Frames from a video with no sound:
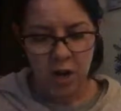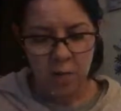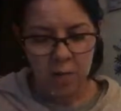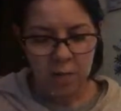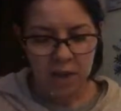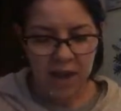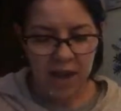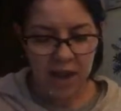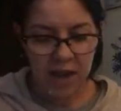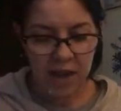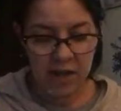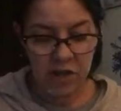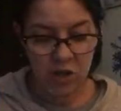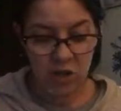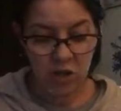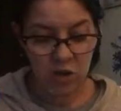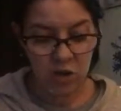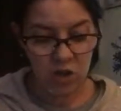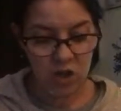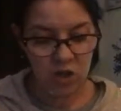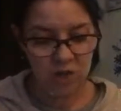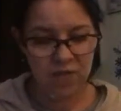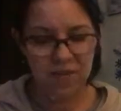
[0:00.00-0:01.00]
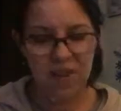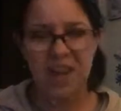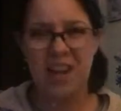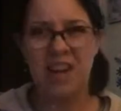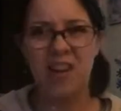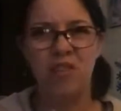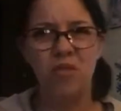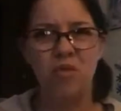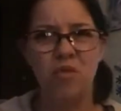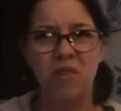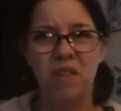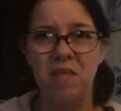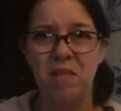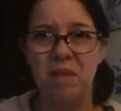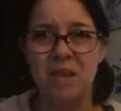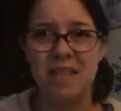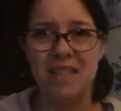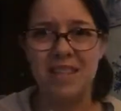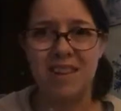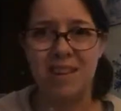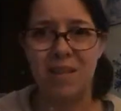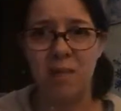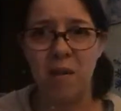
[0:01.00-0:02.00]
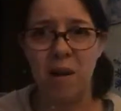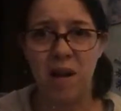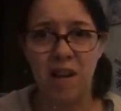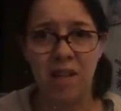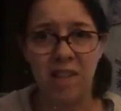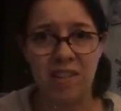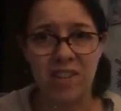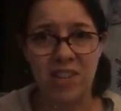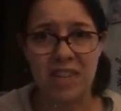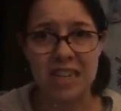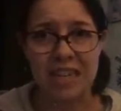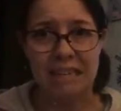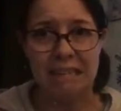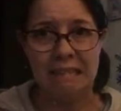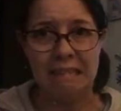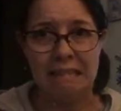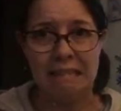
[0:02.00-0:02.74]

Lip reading: Behind her, Tryphena grimaced an apology.